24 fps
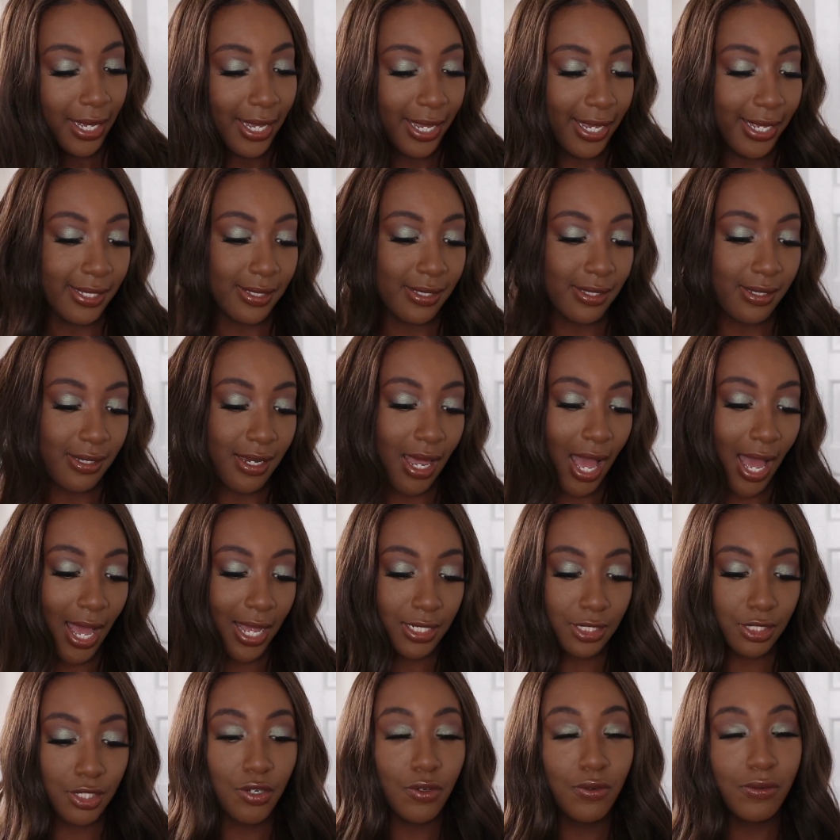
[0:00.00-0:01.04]
It's
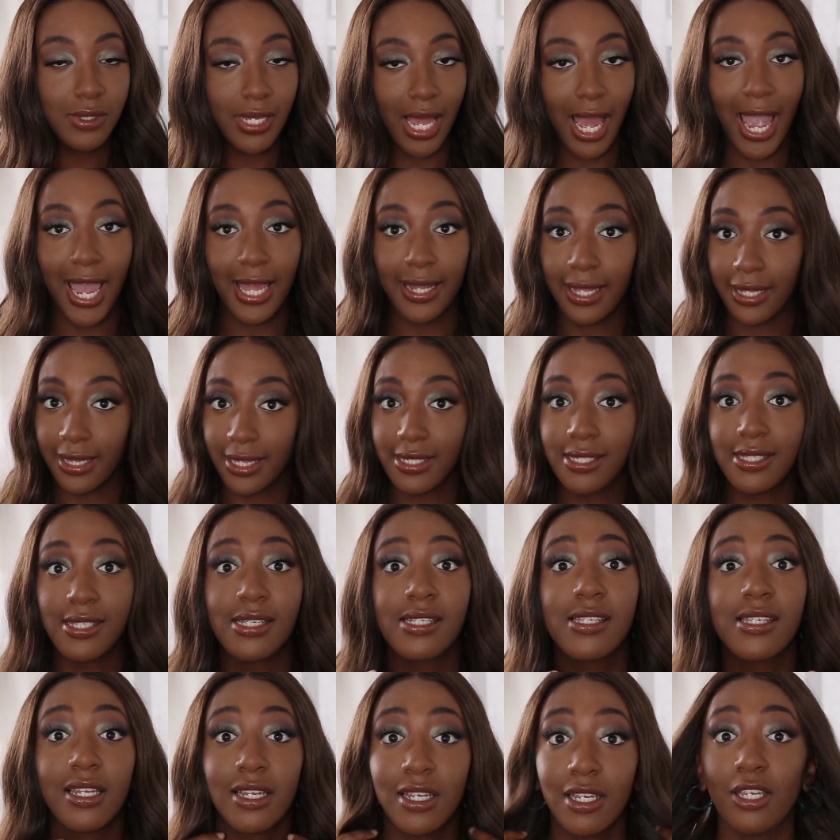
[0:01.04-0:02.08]
not too tight. Like, this
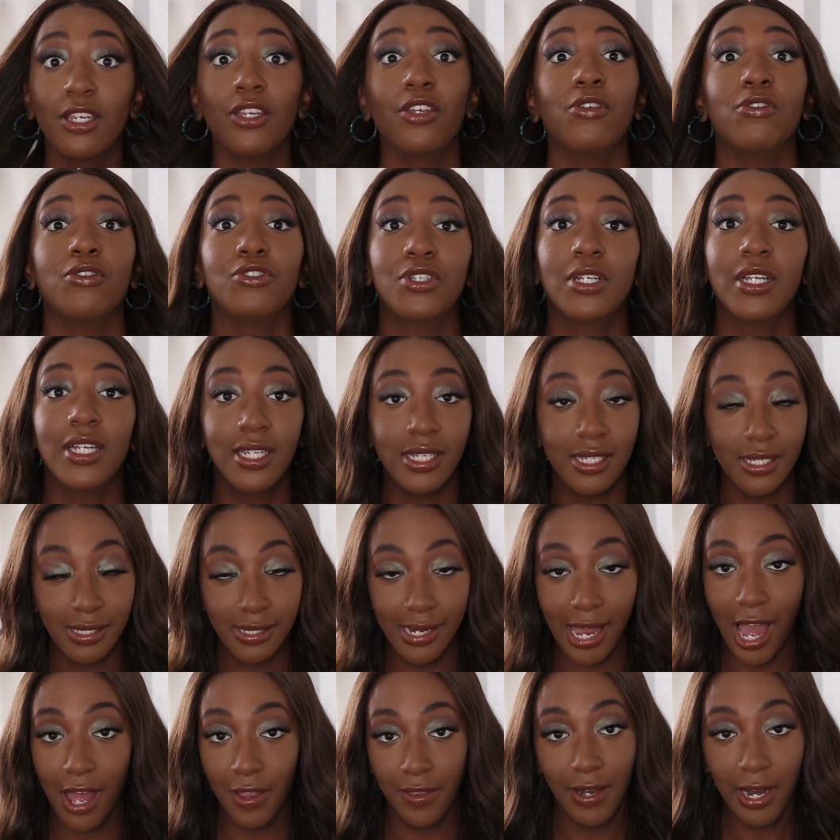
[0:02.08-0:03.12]
is usually the
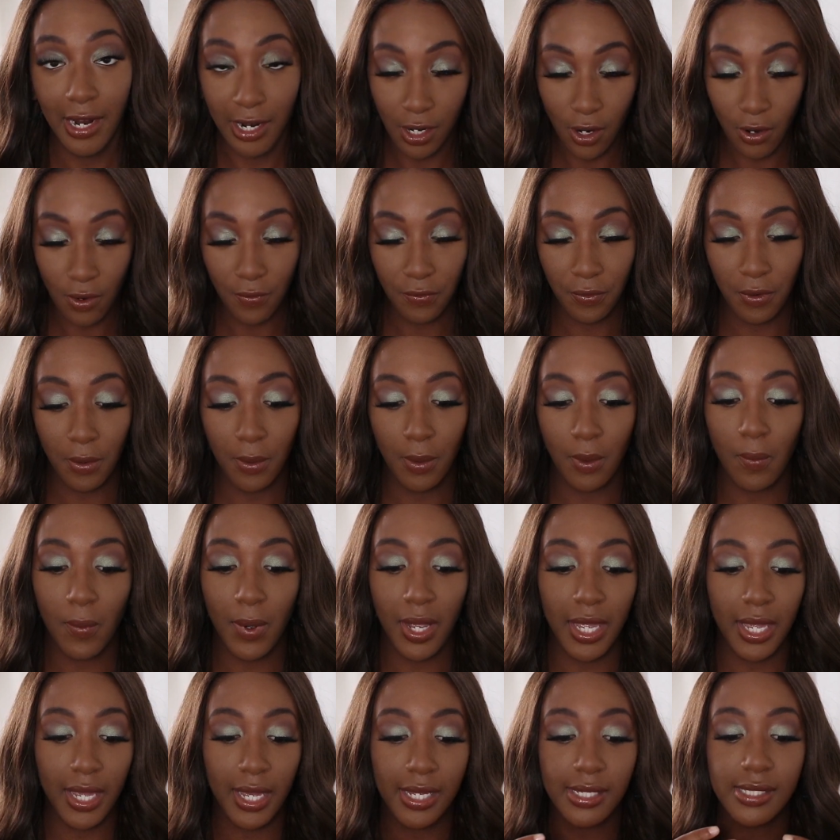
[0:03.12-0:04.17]
style that I go for with
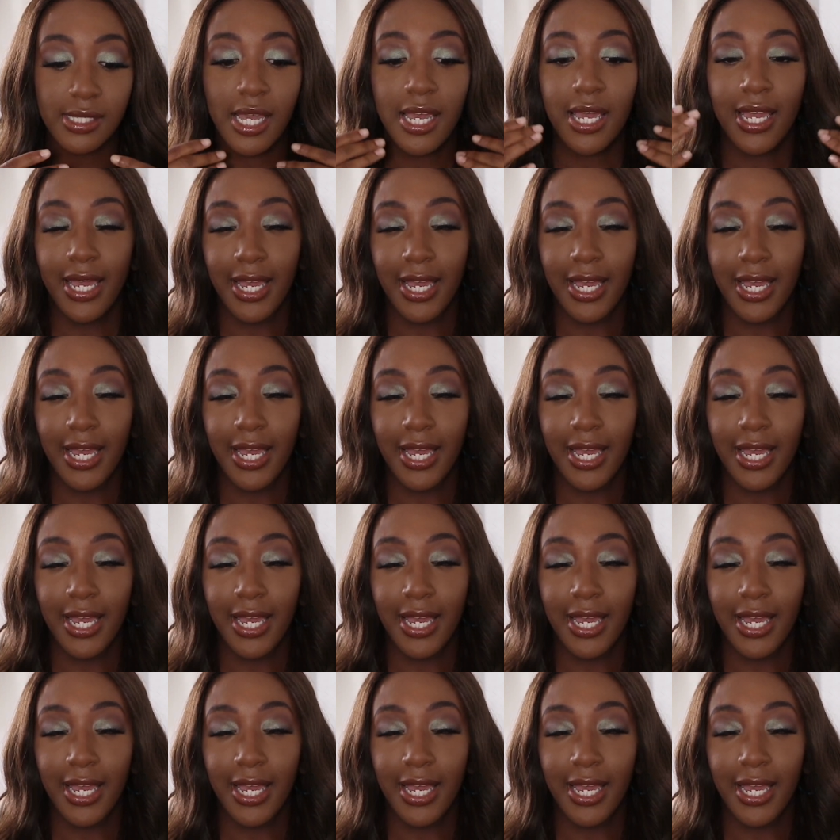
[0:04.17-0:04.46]
wigs.